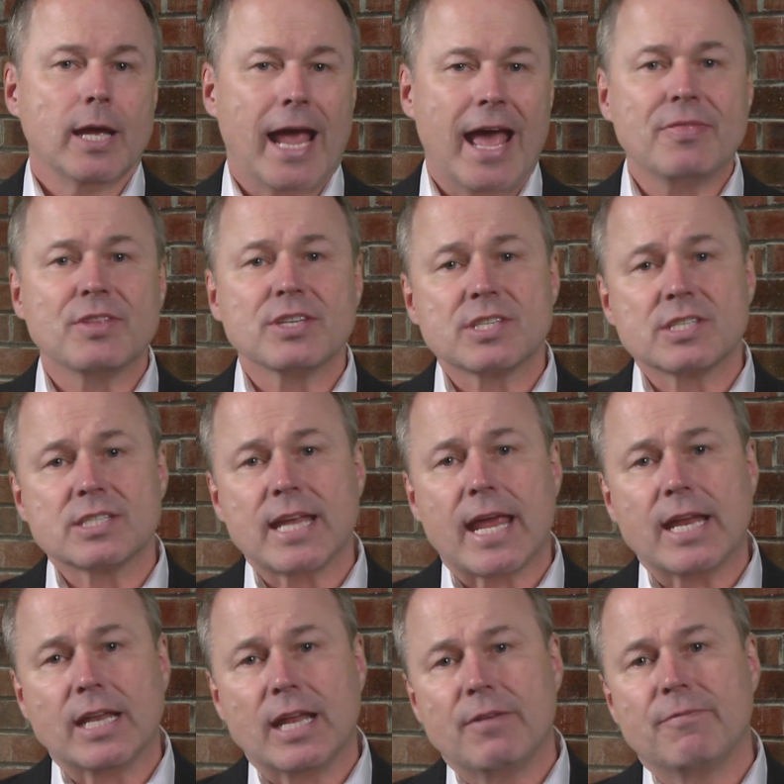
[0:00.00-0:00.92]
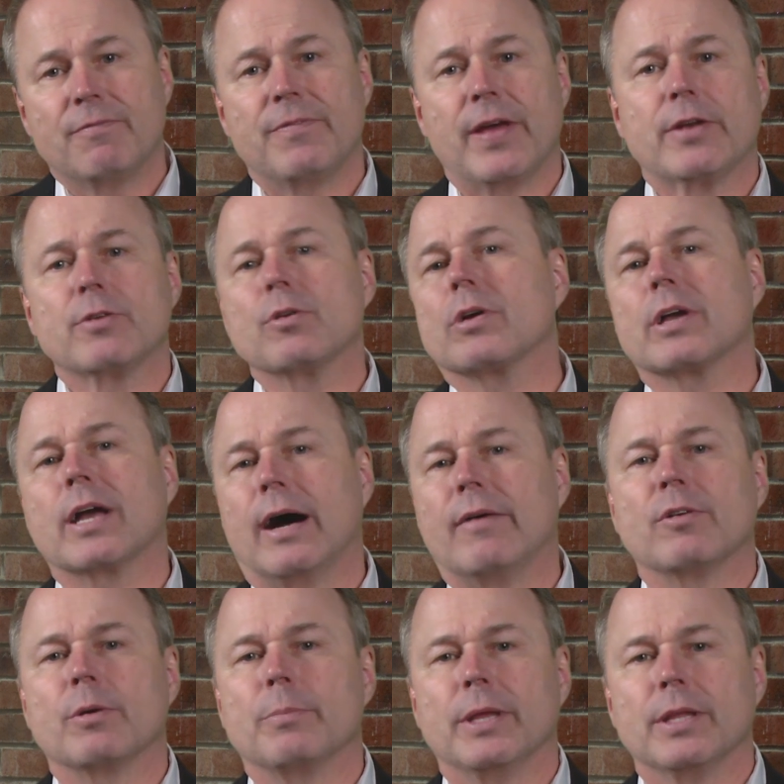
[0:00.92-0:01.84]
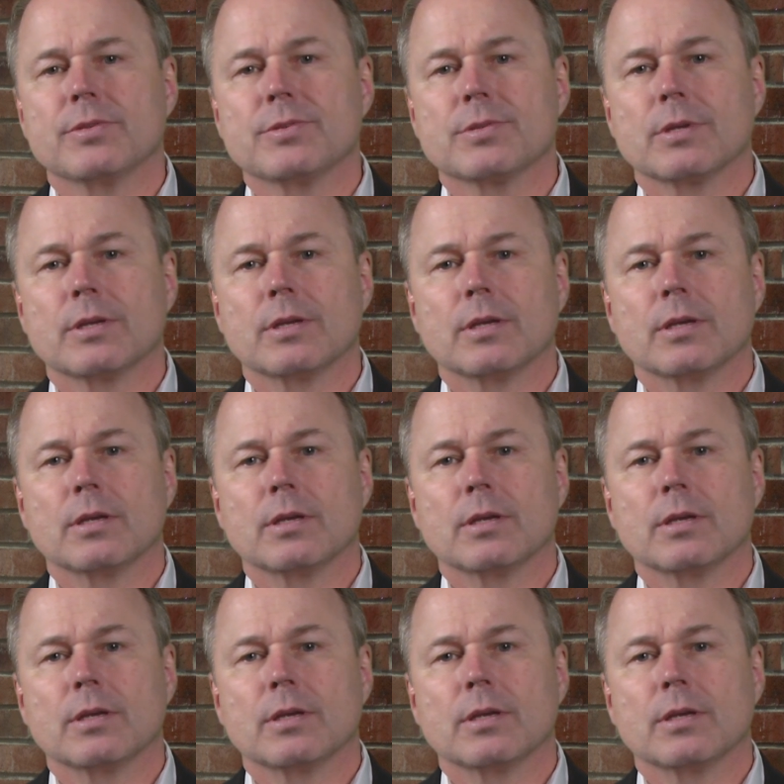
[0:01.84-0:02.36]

and the state and federal governments.